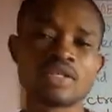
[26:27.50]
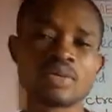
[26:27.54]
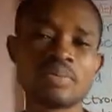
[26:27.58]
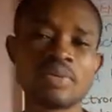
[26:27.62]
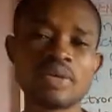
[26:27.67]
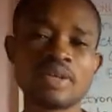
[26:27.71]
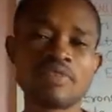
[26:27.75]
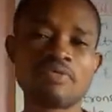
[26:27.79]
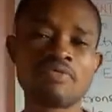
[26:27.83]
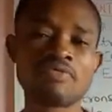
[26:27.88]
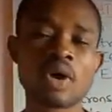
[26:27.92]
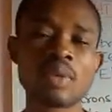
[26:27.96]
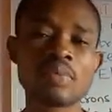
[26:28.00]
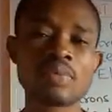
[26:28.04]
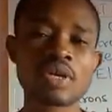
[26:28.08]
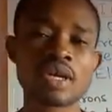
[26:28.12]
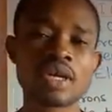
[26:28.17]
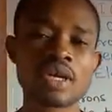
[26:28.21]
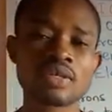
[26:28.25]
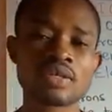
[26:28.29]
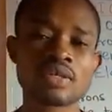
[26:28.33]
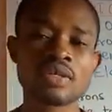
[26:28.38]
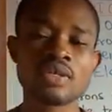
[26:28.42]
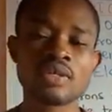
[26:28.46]
to be the
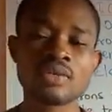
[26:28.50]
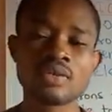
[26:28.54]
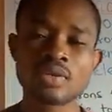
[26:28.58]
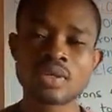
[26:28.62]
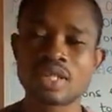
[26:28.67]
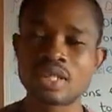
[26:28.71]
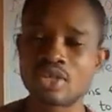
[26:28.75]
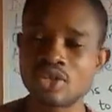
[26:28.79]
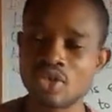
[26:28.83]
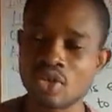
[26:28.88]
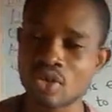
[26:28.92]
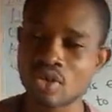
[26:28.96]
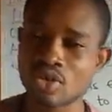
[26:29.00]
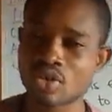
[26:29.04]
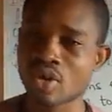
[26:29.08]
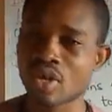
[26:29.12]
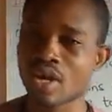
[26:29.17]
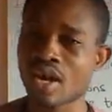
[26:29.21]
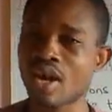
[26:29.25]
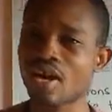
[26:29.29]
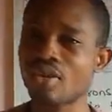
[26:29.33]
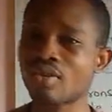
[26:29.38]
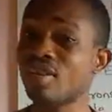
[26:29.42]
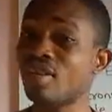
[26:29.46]
formula we can use
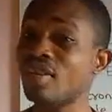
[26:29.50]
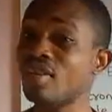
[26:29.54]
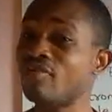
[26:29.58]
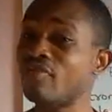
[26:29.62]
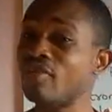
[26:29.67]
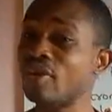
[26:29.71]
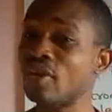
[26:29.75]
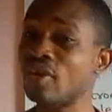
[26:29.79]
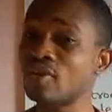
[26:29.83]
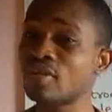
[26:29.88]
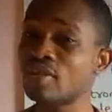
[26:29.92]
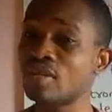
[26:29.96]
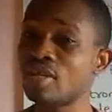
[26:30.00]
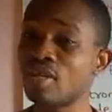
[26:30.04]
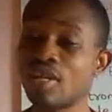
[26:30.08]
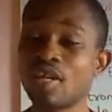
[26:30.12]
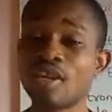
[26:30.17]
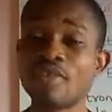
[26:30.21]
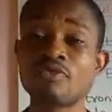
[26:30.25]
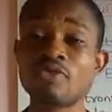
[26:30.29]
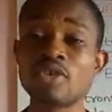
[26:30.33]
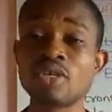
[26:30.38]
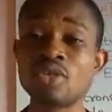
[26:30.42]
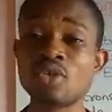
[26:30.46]
to calculate velocity
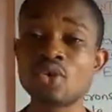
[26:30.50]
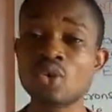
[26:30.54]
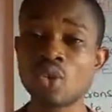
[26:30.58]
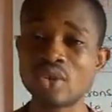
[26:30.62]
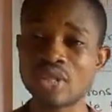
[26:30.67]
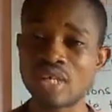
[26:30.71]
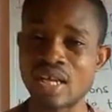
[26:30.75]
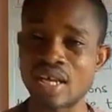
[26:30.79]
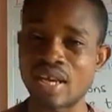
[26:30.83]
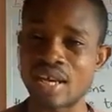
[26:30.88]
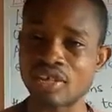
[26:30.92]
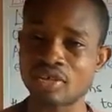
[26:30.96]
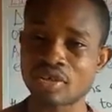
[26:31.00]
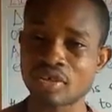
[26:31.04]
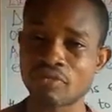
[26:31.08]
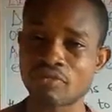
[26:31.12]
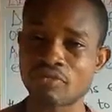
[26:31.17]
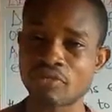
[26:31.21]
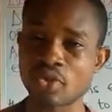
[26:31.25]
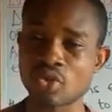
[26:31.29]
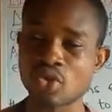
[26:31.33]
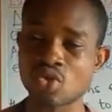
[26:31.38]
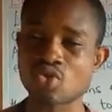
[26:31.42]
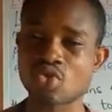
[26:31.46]
if we know the electric
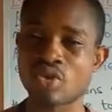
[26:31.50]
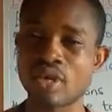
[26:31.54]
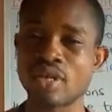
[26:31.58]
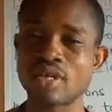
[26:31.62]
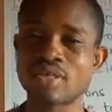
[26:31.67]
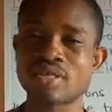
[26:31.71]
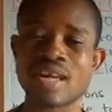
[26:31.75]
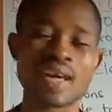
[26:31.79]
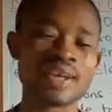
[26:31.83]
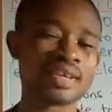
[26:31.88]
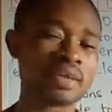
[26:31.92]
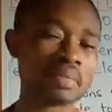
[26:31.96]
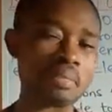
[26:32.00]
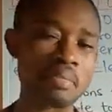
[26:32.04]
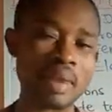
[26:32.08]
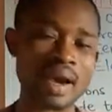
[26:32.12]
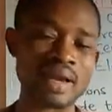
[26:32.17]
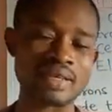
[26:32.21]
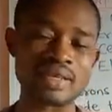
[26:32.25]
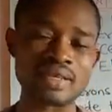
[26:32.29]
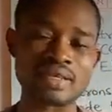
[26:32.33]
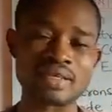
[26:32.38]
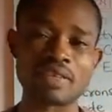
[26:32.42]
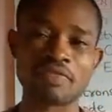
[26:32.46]
field strength and the
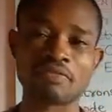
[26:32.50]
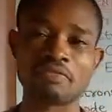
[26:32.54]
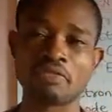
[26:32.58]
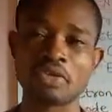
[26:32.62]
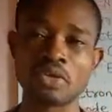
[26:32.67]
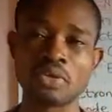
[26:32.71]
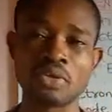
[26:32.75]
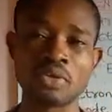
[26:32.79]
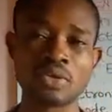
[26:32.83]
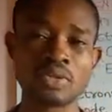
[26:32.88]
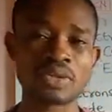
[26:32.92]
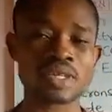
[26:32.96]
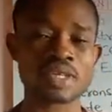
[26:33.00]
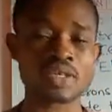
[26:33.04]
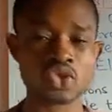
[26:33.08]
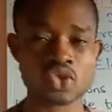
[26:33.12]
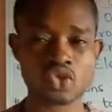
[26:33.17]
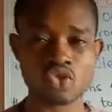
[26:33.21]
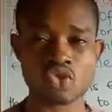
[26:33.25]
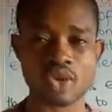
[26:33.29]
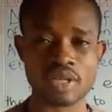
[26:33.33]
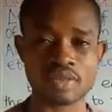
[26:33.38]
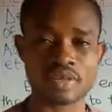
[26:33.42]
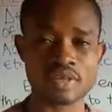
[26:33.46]
magnetic field
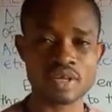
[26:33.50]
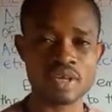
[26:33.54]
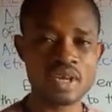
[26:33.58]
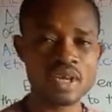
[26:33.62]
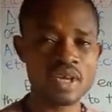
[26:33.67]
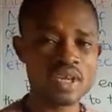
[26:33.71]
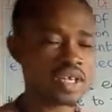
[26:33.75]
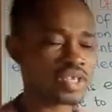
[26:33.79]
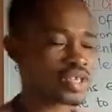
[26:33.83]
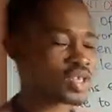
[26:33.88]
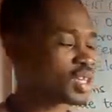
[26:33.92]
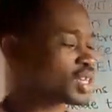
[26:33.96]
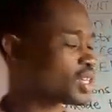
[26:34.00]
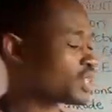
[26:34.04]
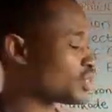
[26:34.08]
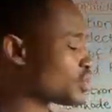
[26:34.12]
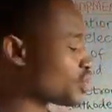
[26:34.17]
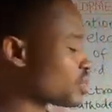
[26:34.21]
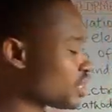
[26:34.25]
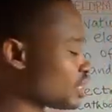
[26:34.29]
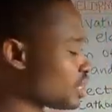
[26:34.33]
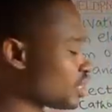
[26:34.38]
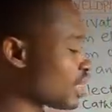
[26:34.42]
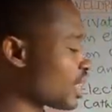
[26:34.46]
strength. So you can
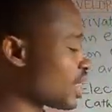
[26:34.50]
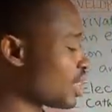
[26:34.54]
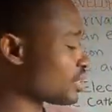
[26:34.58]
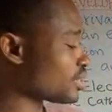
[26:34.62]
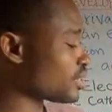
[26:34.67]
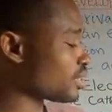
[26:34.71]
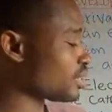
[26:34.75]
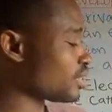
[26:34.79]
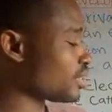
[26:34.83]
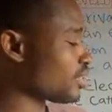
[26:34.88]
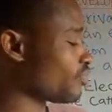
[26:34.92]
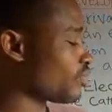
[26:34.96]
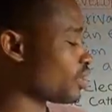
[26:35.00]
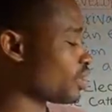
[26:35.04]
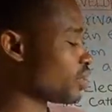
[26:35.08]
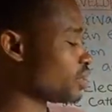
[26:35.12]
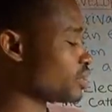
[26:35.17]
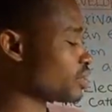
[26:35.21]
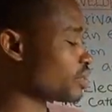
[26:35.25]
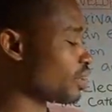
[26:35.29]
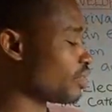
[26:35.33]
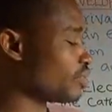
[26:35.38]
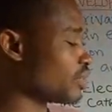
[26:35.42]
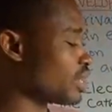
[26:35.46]
see that the
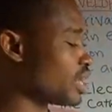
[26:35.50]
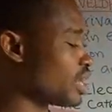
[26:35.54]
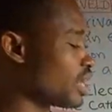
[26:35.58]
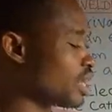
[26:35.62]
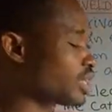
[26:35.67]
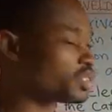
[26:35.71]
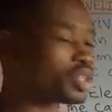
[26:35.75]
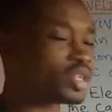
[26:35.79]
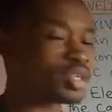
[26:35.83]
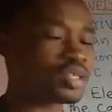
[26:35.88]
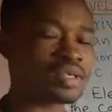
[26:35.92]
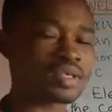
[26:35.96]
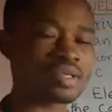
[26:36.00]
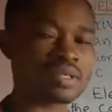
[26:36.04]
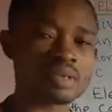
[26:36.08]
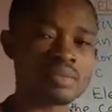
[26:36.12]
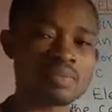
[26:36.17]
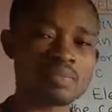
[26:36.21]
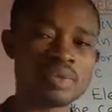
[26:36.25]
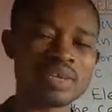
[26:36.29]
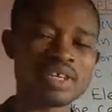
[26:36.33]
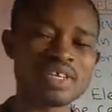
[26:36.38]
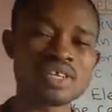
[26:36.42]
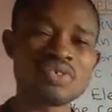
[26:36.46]
velocity of the electron is
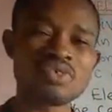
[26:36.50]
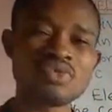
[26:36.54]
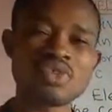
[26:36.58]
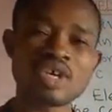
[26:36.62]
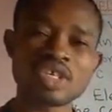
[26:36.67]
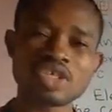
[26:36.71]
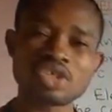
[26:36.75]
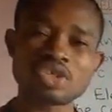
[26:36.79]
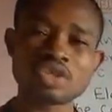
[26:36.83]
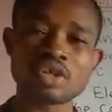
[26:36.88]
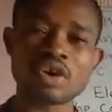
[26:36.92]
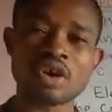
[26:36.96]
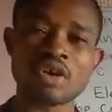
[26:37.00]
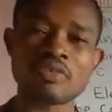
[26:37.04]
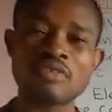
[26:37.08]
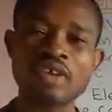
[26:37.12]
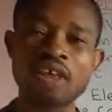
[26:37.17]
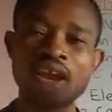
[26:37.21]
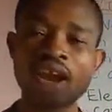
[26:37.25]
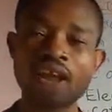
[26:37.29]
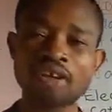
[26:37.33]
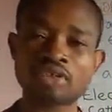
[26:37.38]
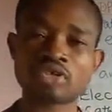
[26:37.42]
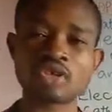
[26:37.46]
simply the ratio of
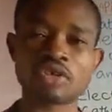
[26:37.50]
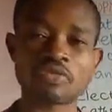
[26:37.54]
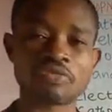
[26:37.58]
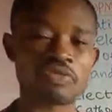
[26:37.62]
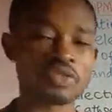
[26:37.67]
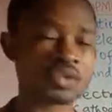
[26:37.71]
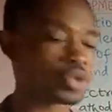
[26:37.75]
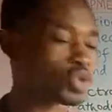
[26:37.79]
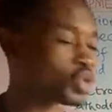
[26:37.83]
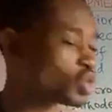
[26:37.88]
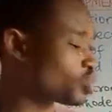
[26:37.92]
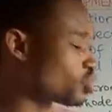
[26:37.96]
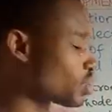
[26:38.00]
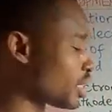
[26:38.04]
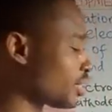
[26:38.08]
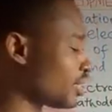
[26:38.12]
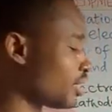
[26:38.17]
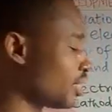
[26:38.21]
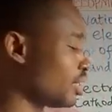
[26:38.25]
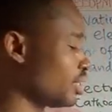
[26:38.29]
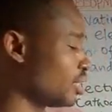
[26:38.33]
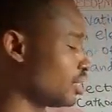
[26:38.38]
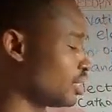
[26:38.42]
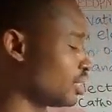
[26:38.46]
electric field
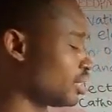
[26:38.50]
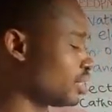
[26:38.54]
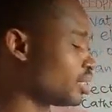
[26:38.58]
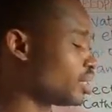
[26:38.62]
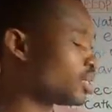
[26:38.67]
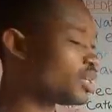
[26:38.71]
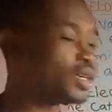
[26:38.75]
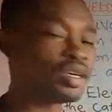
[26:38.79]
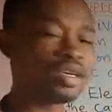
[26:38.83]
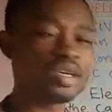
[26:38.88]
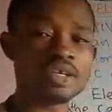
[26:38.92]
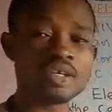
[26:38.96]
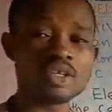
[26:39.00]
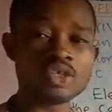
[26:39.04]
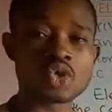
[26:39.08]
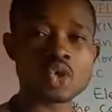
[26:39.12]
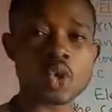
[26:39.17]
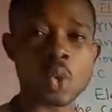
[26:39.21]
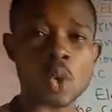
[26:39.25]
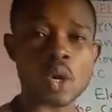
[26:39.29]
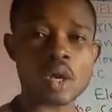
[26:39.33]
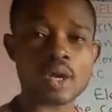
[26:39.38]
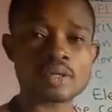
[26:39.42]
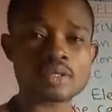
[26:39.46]
strength E
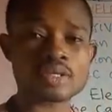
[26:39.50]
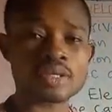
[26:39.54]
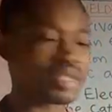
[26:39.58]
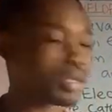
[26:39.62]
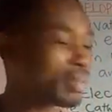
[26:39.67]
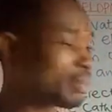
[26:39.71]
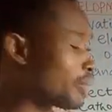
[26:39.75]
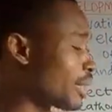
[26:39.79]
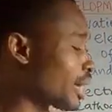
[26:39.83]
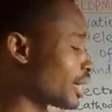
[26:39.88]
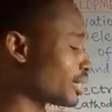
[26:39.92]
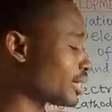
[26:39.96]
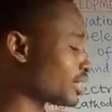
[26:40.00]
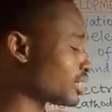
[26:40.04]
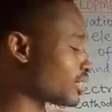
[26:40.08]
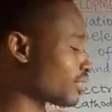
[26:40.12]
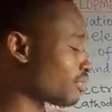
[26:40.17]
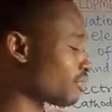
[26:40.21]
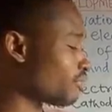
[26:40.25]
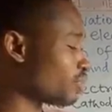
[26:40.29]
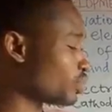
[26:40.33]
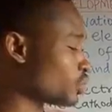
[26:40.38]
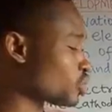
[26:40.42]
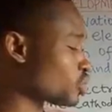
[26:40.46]
towards the
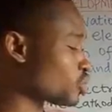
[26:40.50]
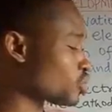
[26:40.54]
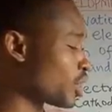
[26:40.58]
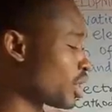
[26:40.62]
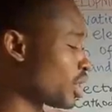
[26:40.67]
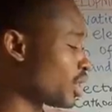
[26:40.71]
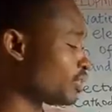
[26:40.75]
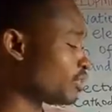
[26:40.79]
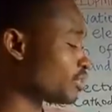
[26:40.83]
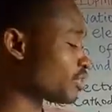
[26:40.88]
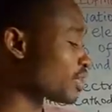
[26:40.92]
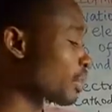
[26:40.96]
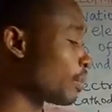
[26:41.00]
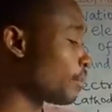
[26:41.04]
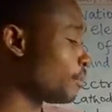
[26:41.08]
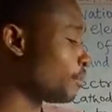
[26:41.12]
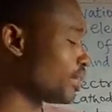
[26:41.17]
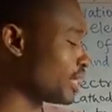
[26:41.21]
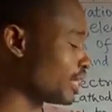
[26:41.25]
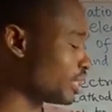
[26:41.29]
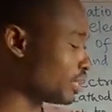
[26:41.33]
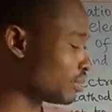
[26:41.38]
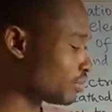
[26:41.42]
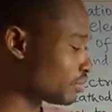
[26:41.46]
magnetic field strength
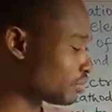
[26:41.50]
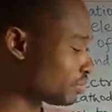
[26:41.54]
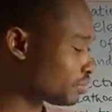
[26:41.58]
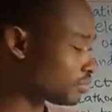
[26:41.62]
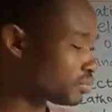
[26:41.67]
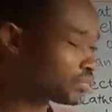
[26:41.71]
B.